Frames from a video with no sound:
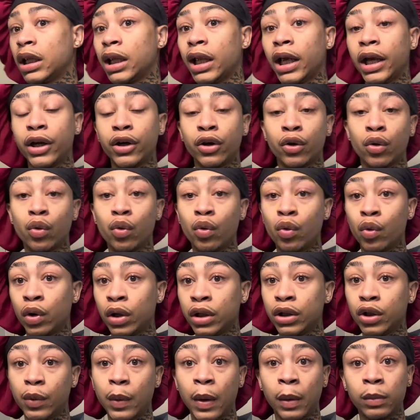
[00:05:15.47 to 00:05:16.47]
later
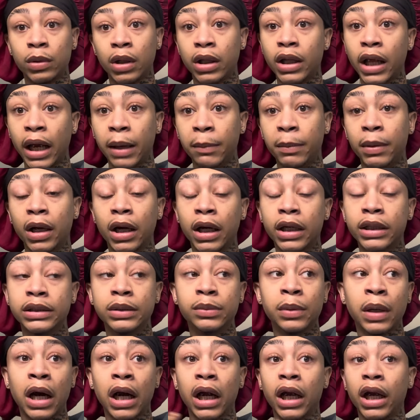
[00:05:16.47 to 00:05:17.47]
on throughout the day because
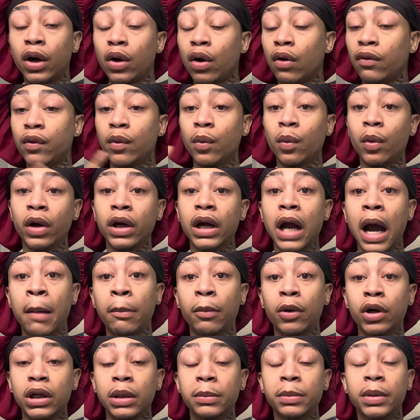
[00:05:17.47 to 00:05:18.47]
when I get off of work, I'm
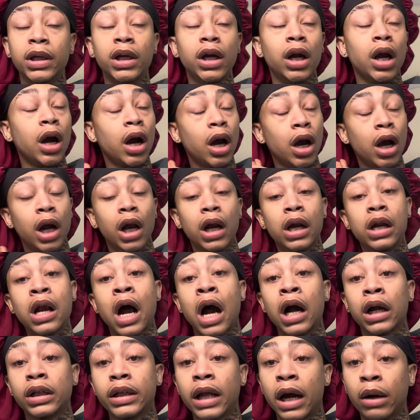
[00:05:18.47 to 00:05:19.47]
gonna be
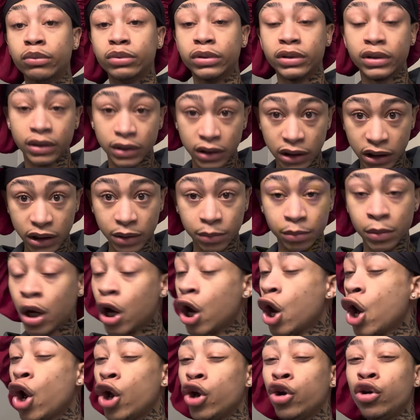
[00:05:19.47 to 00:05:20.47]
knocked out sleep,
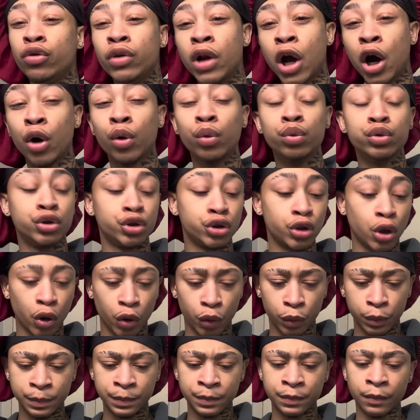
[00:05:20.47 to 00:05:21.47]
you know?
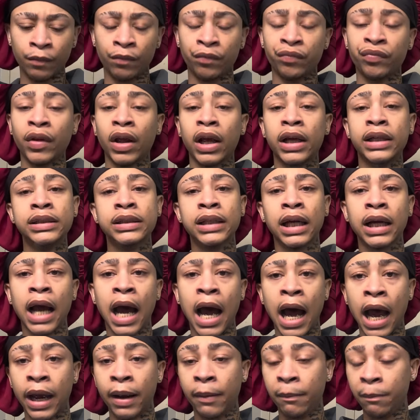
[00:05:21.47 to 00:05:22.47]
So he's like,
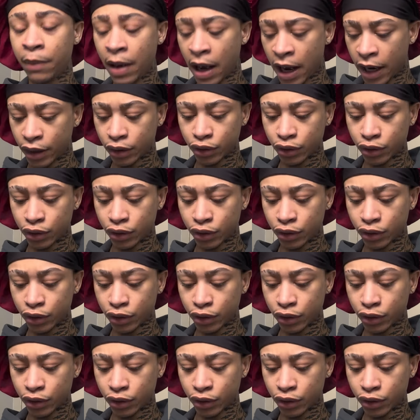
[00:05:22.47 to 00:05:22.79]
I bet.